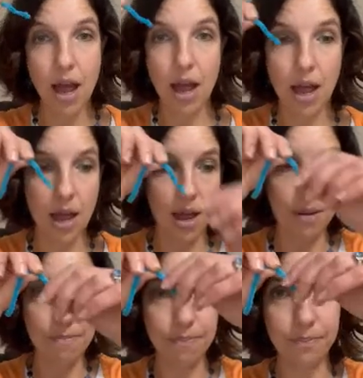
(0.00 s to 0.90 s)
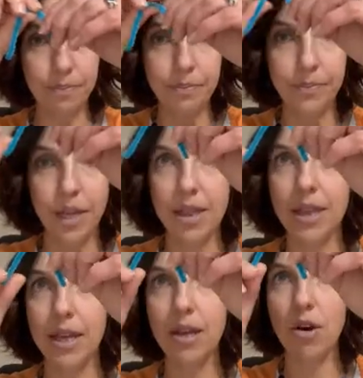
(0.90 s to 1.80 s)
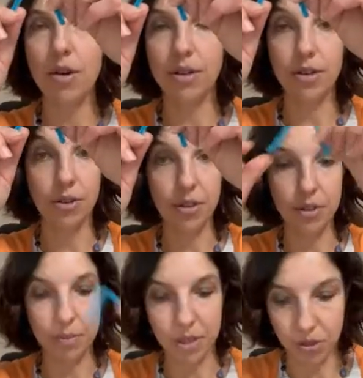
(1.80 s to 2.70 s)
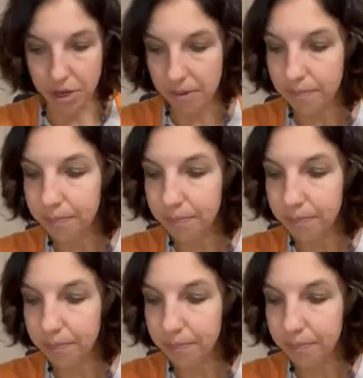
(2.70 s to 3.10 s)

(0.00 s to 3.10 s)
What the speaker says: thing on your Christmas tree.